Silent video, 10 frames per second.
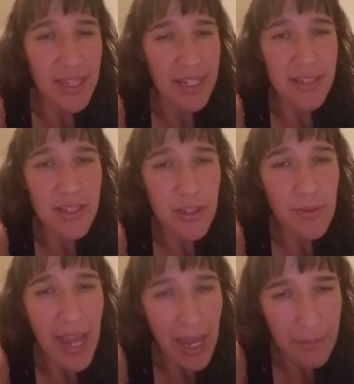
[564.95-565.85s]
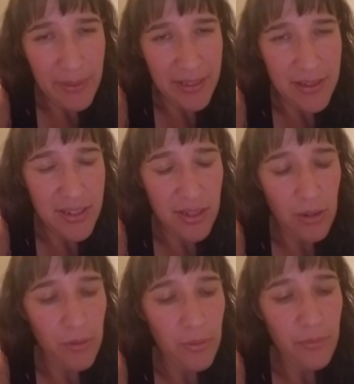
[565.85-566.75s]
Things do happen. So,